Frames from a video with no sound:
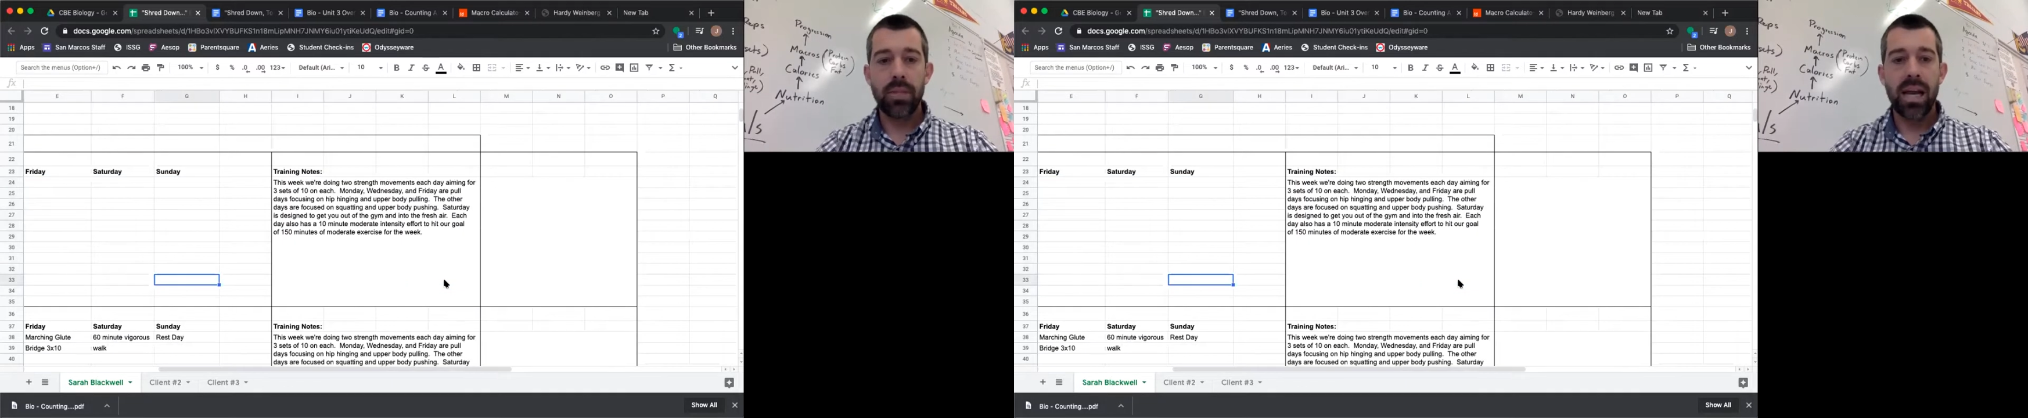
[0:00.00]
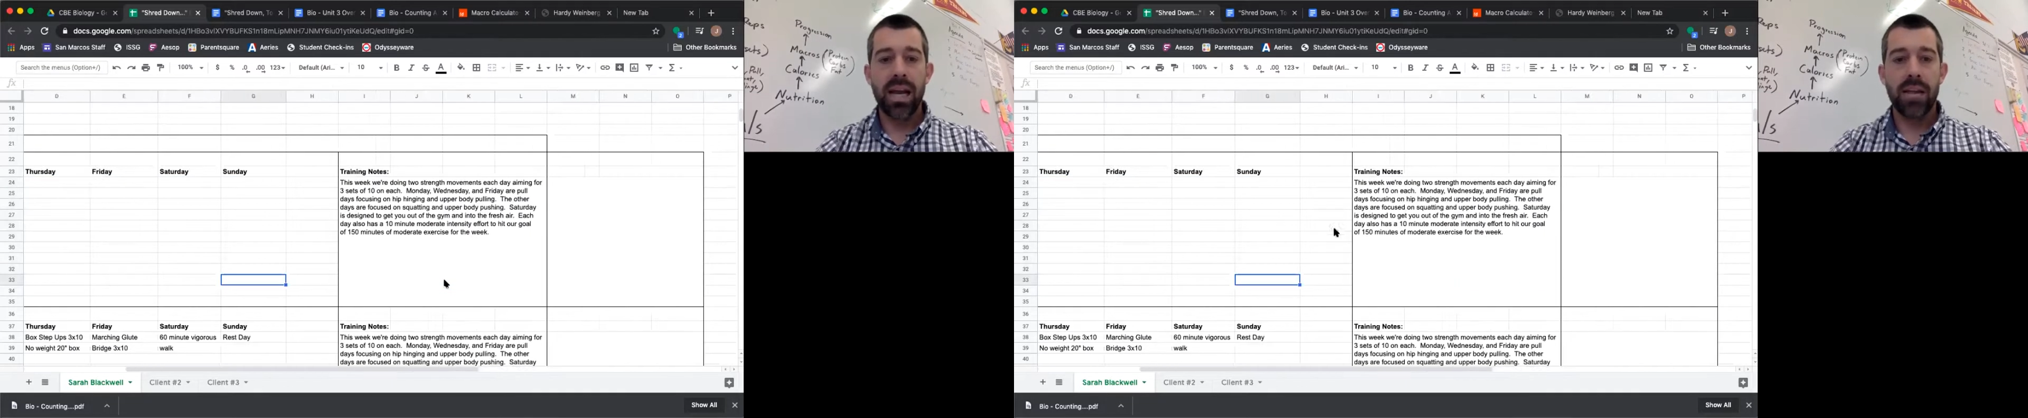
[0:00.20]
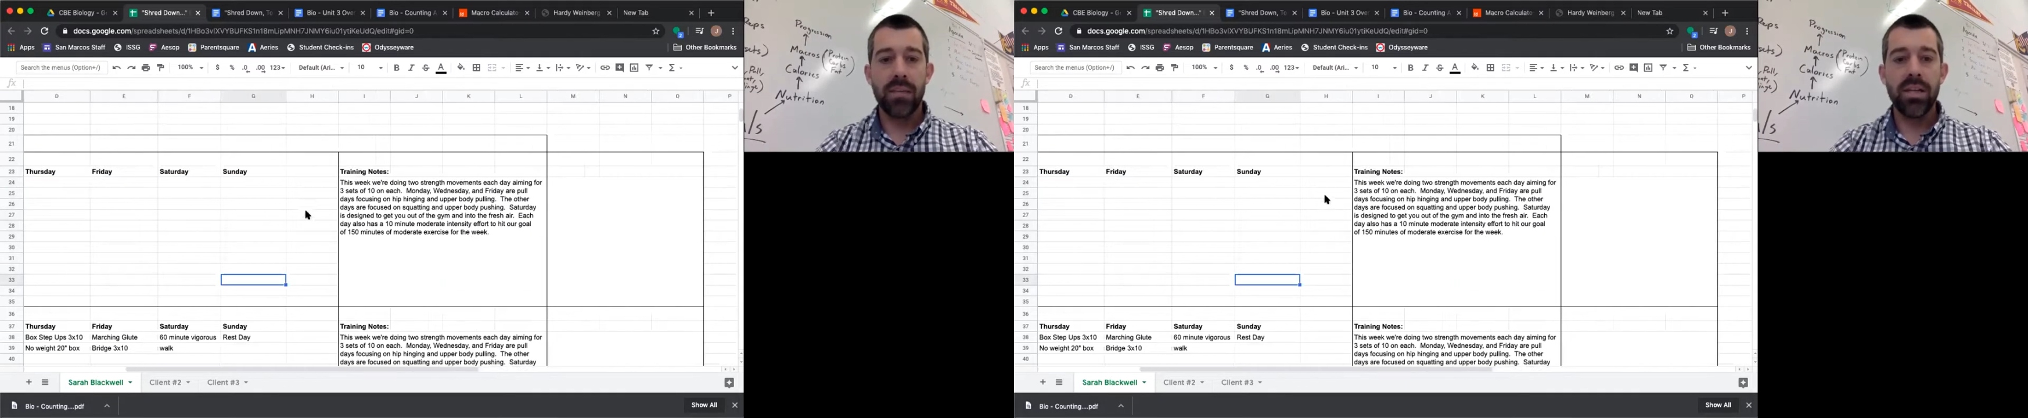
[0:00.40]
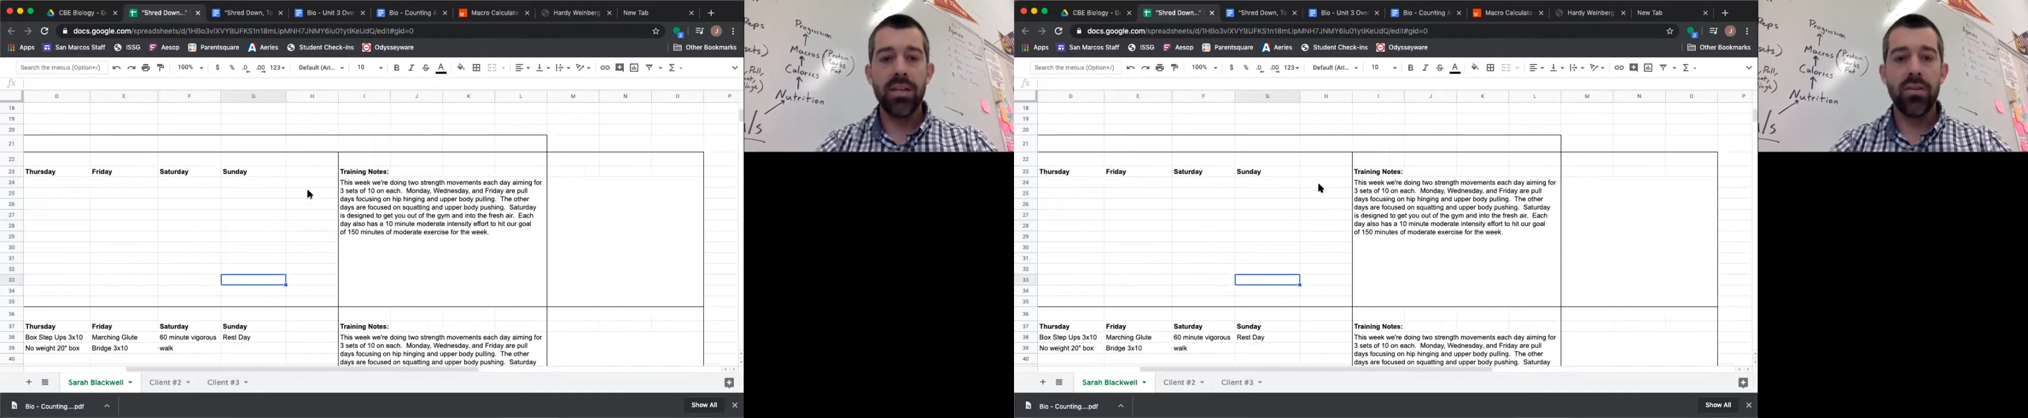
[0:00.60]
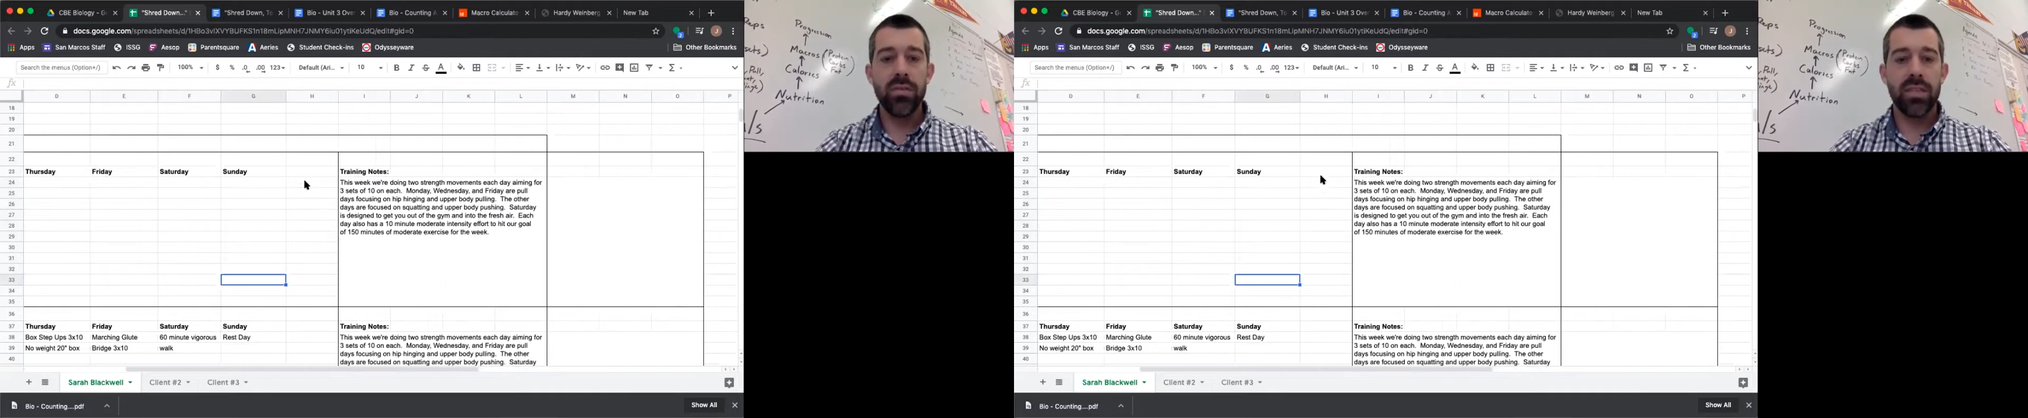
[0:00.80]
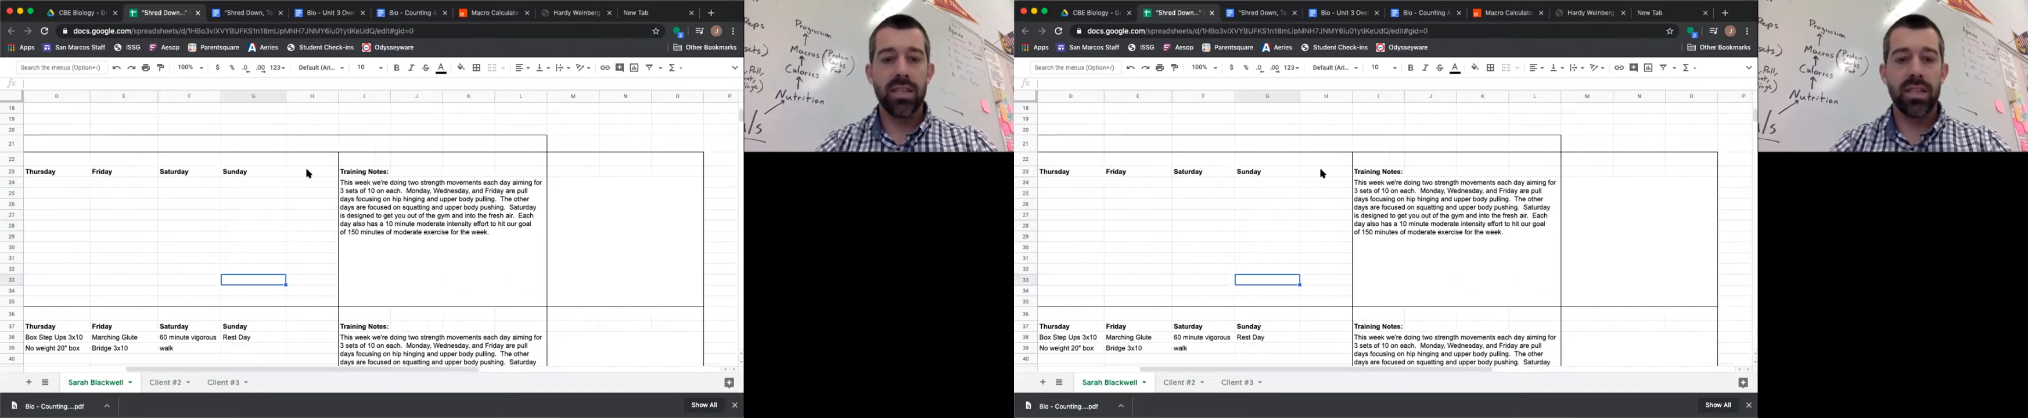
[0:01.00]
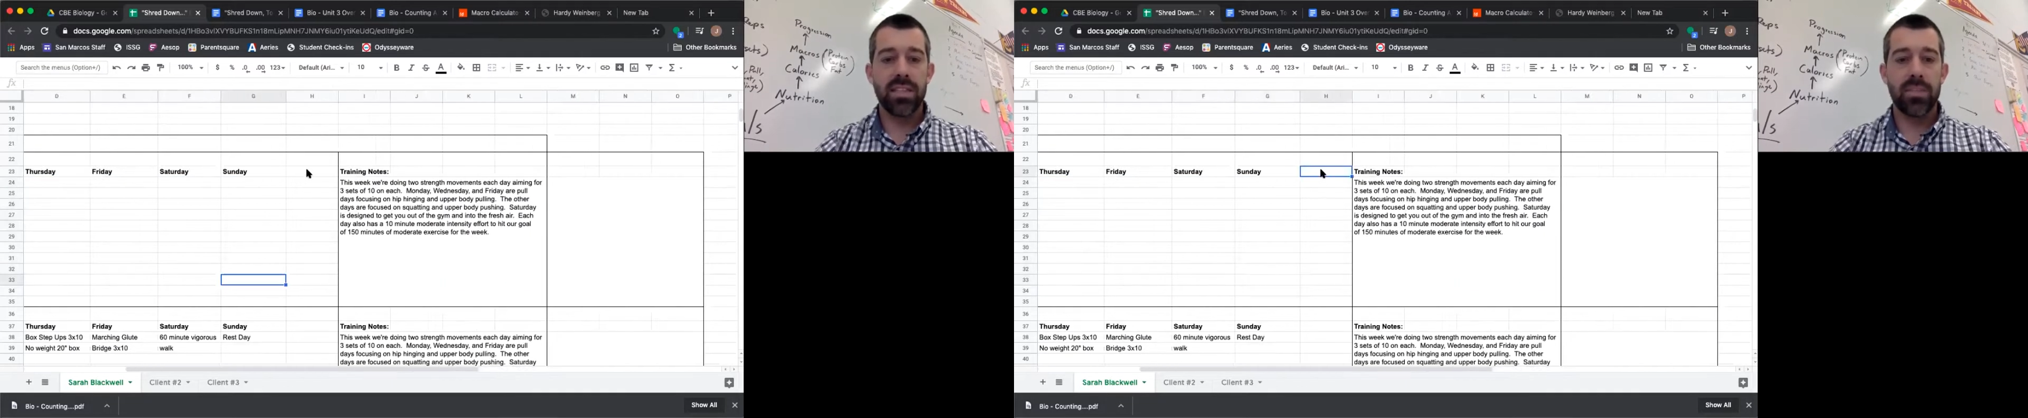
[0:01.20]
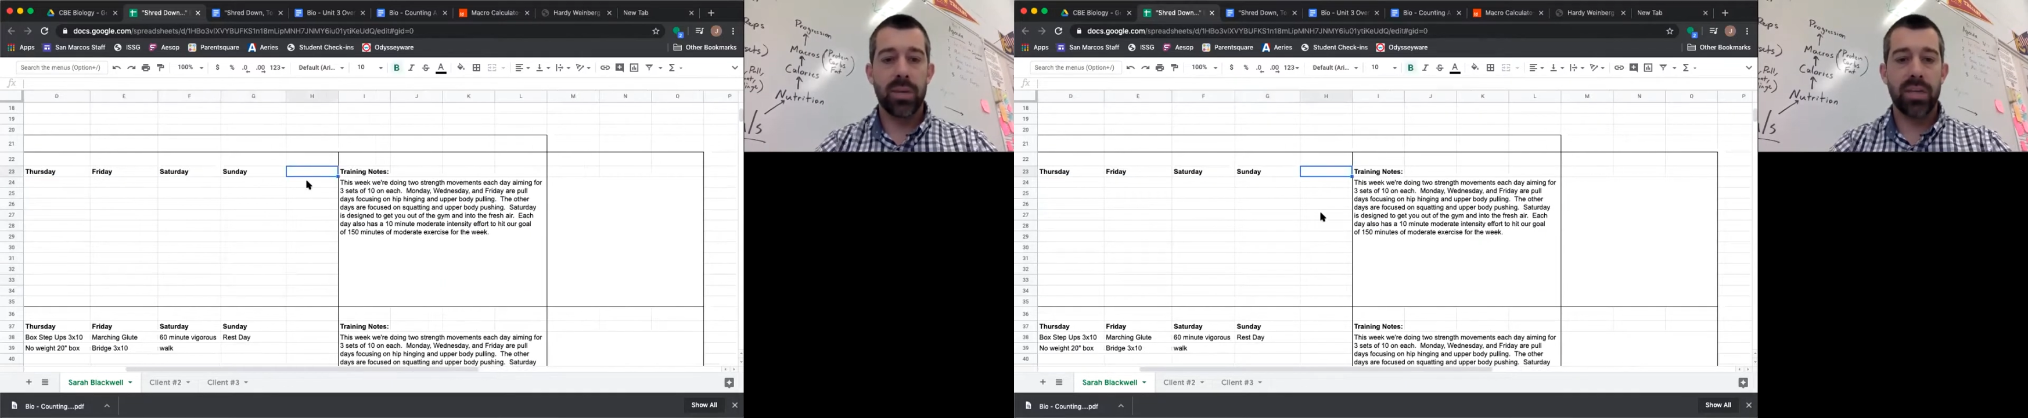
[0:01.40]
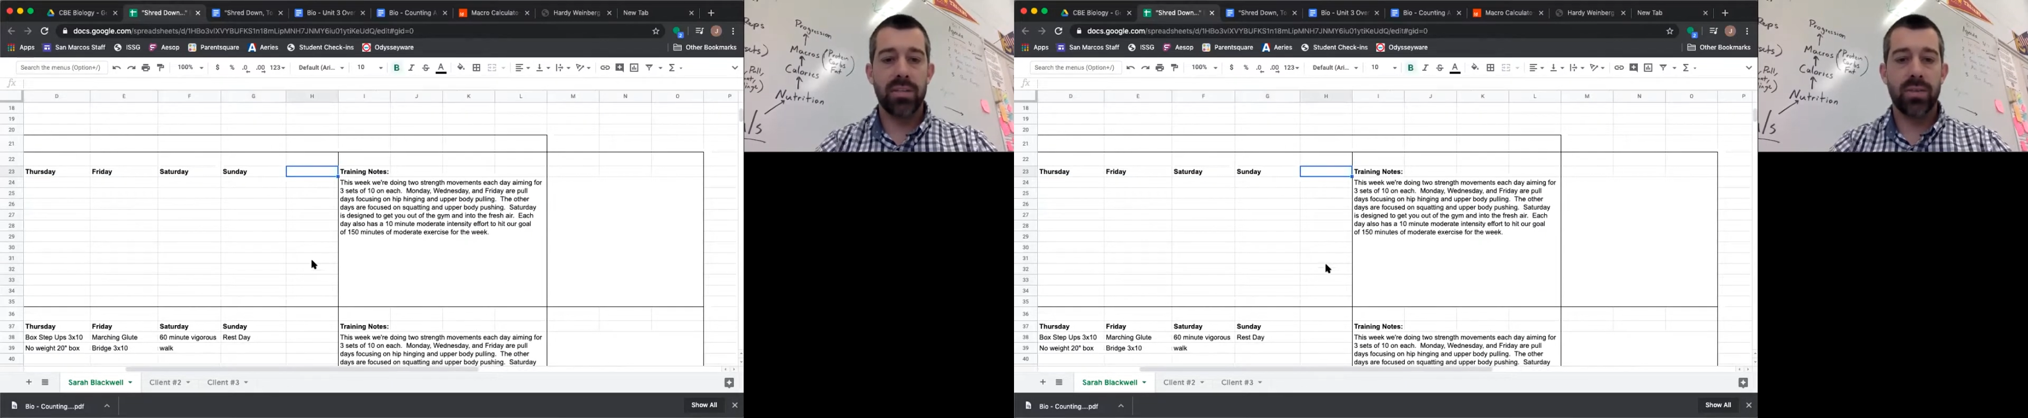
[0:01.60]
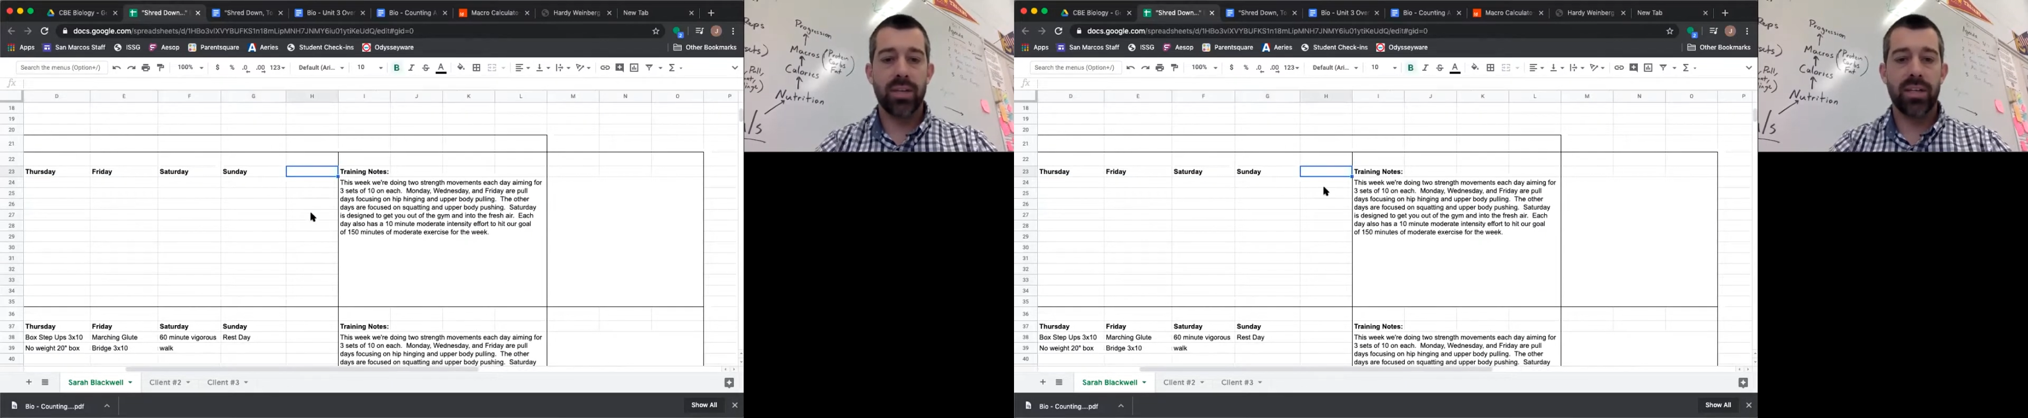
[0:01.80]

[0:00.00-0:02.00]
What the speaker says: and I'm going to use this space right